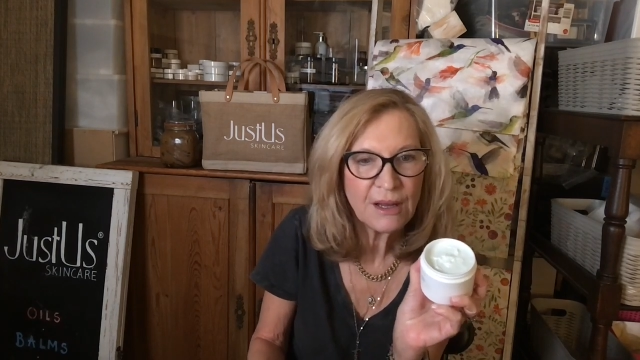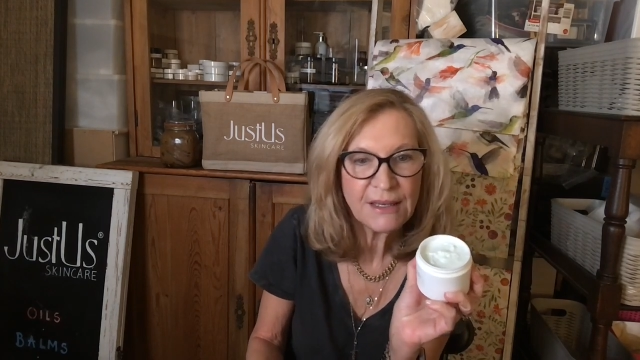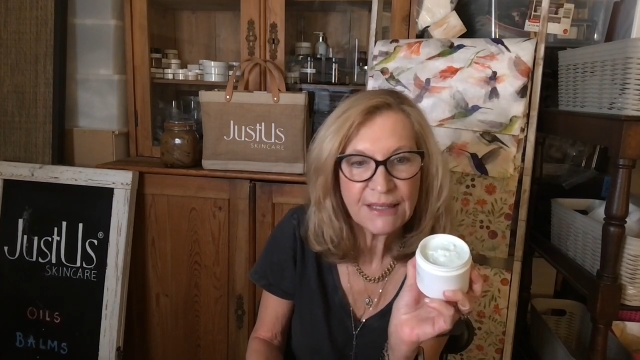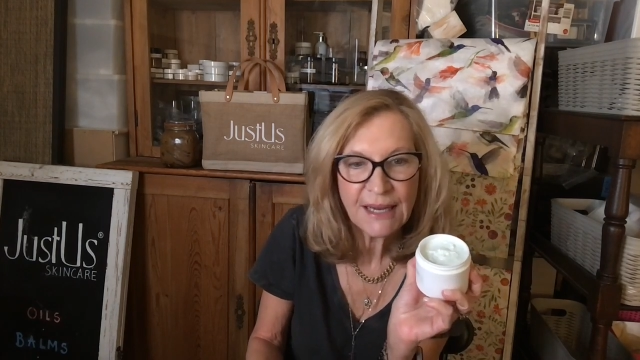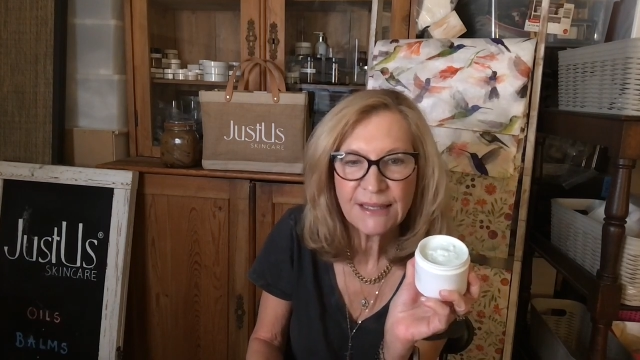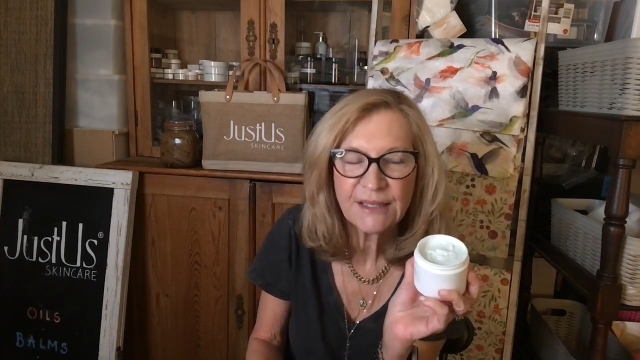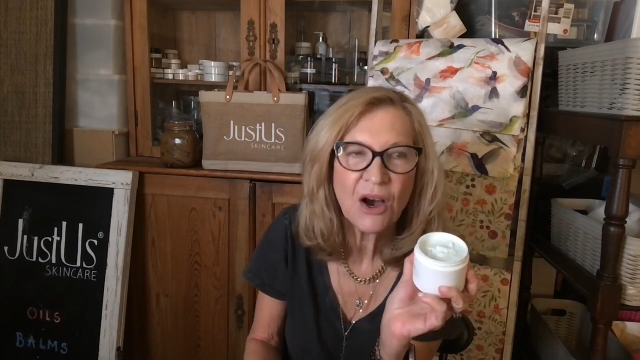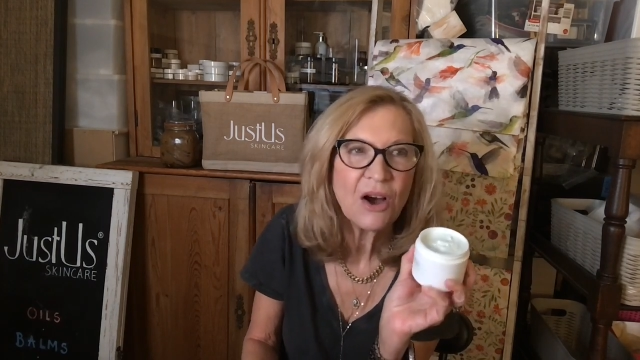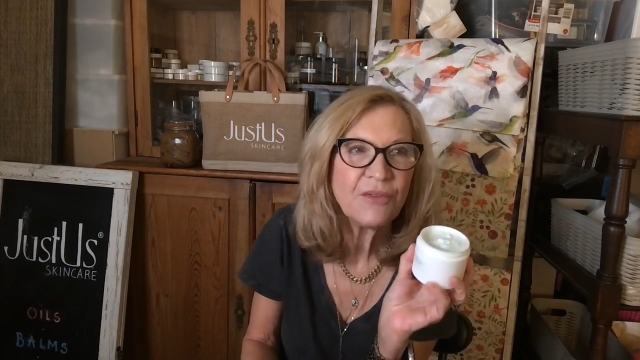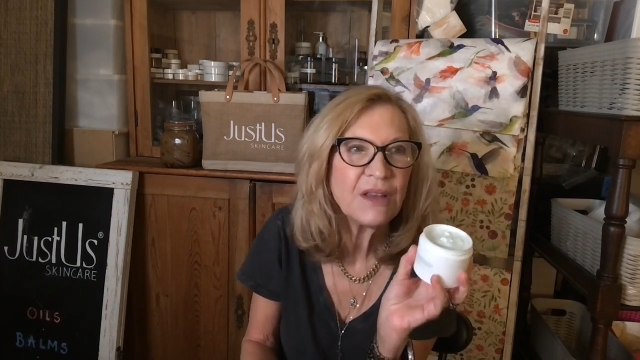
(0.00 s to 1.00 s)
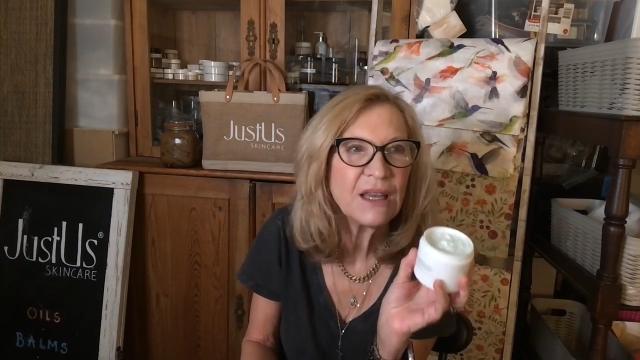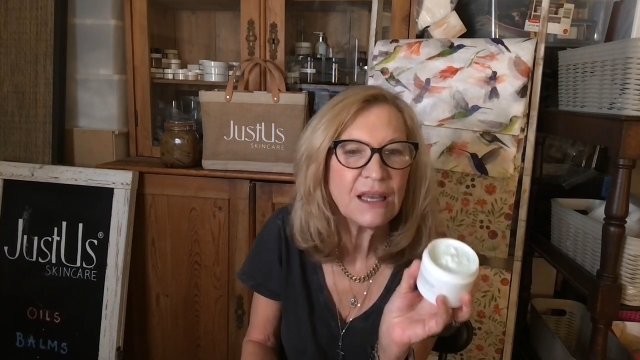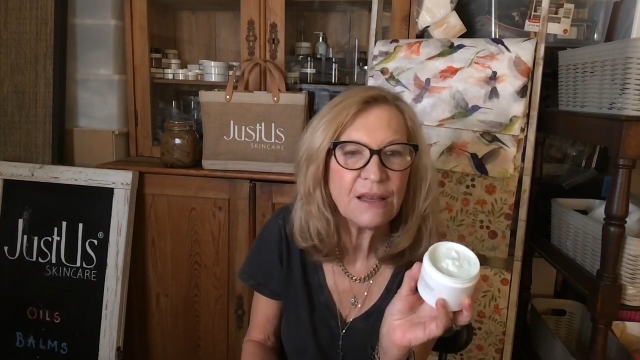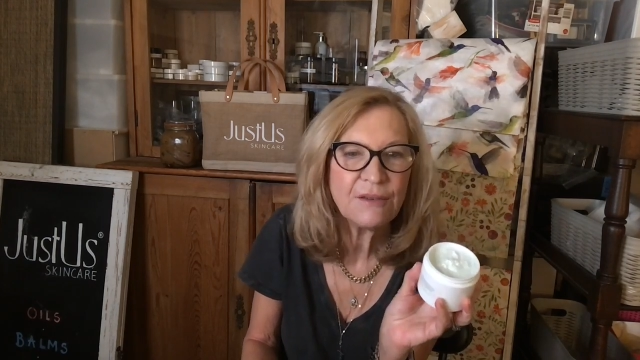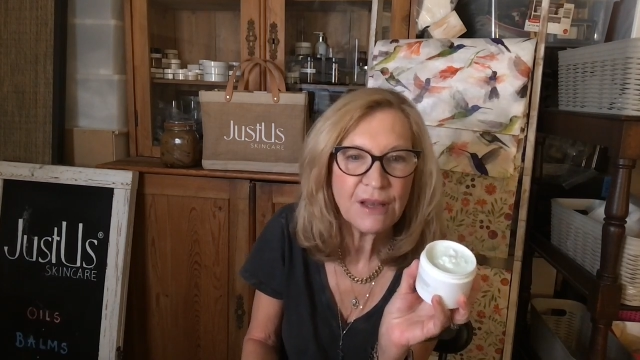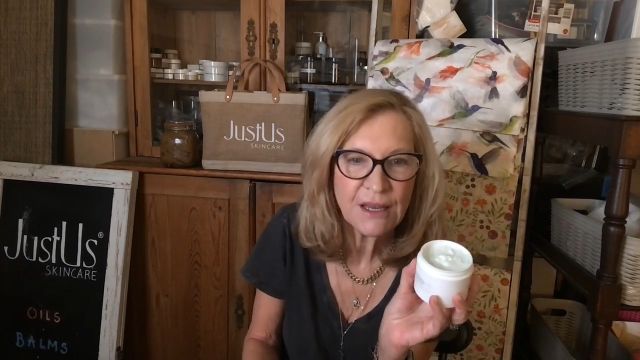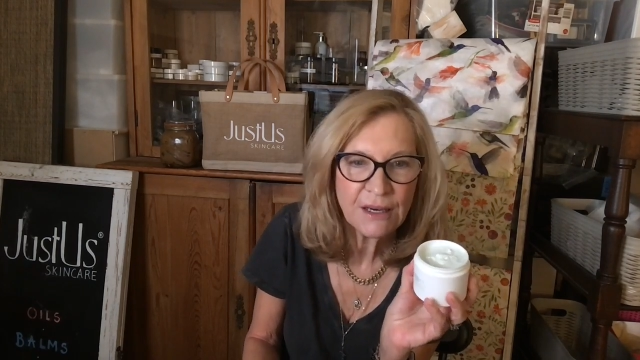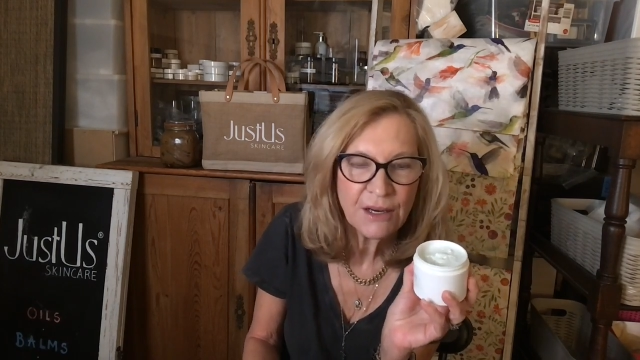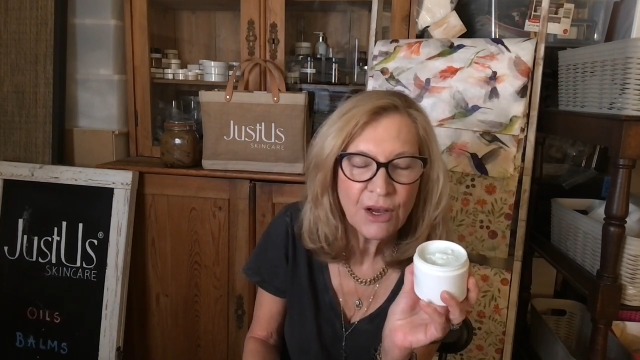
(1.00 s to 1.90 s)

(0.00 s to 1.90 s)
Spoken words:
It takes off even